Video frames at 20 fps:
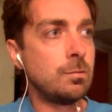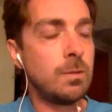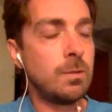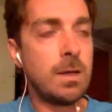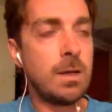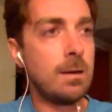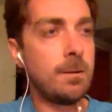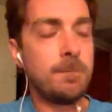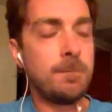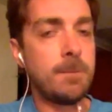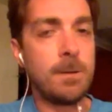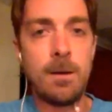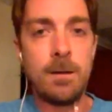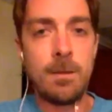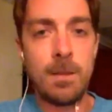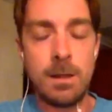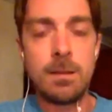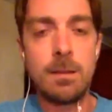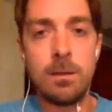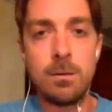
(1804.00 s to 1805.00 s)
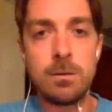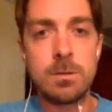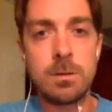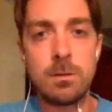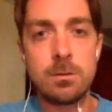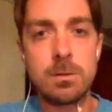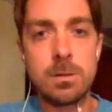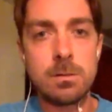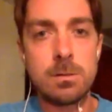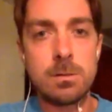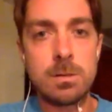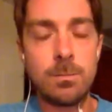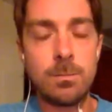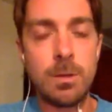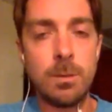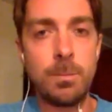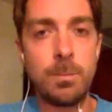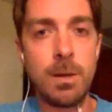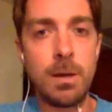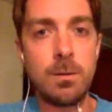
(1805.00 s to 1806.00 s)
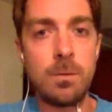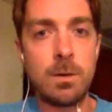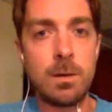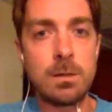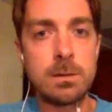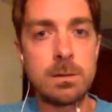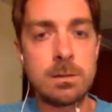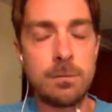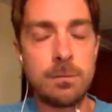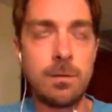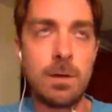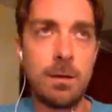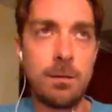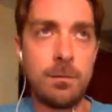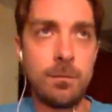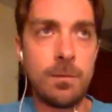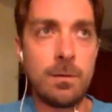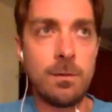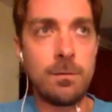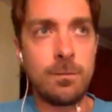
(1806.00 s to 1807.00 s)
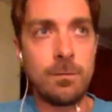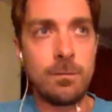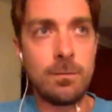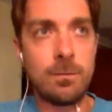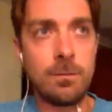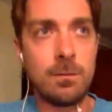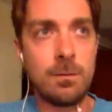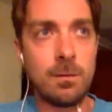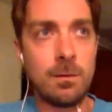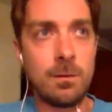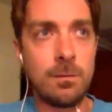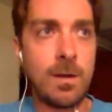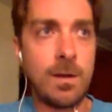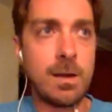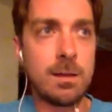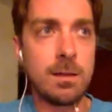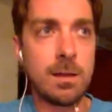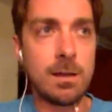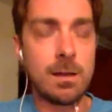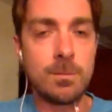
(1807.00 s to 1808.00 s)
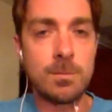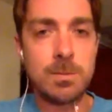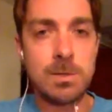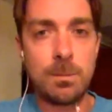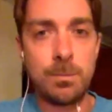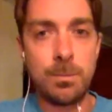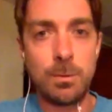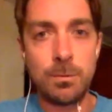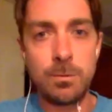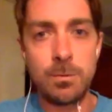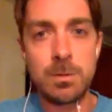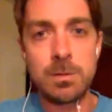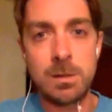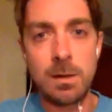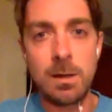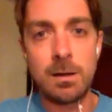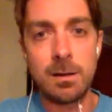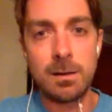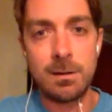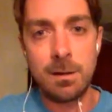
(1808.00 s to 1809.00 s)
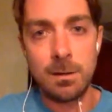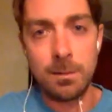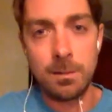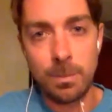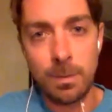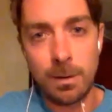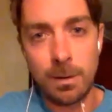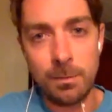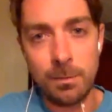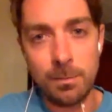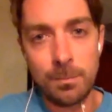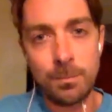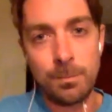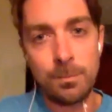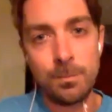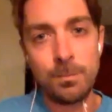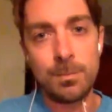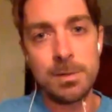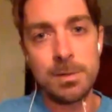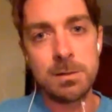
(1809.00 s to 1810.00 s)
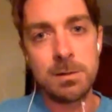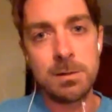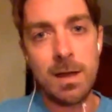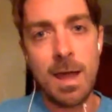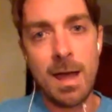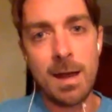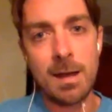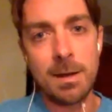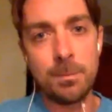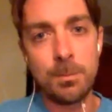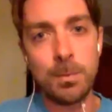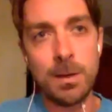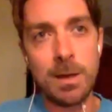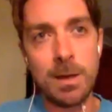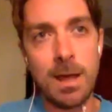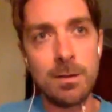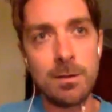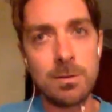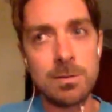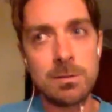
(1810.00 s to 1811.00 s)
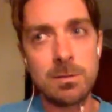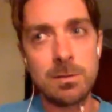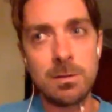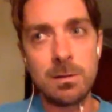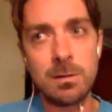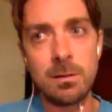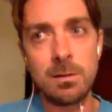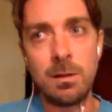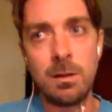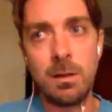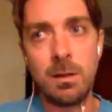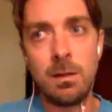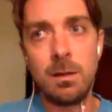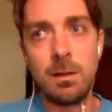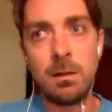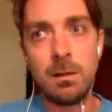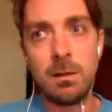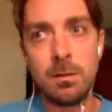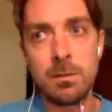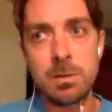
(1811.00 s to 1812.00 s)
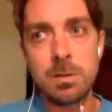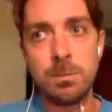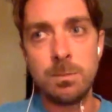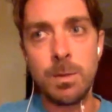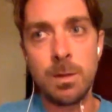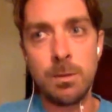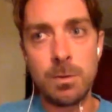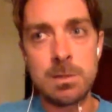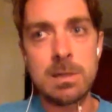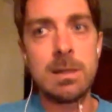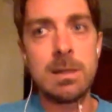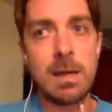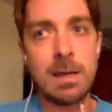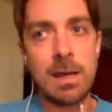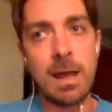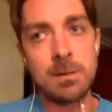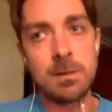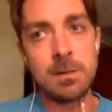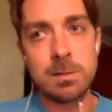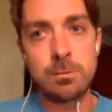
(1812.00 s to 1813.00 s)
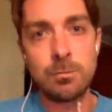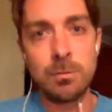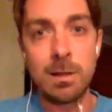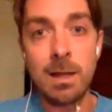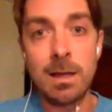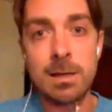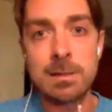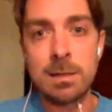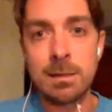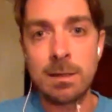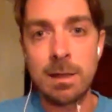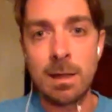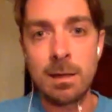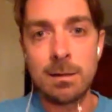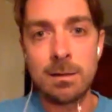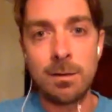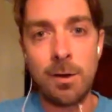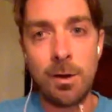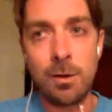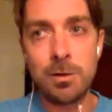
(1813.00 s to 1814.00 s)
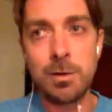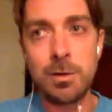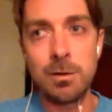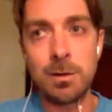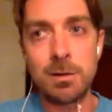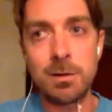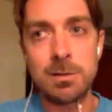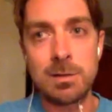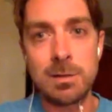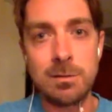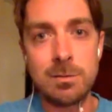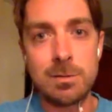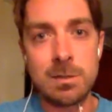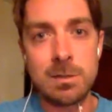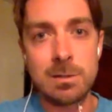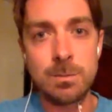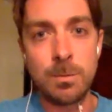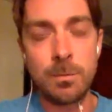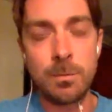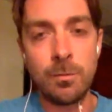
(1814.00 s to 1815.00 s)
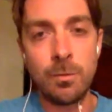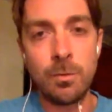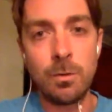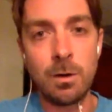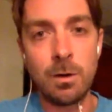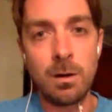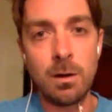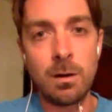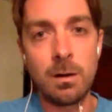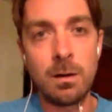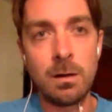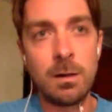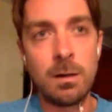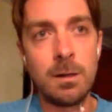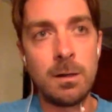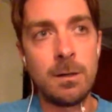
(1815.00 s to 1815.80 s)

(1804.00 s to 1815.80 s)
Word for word: yeah, no, those are some of the big ones. If I, if anything comes up when we're talking, I'll be sure to add it, but yeah, those are the big ones. And then, yeah, just realizing that all your excuses before,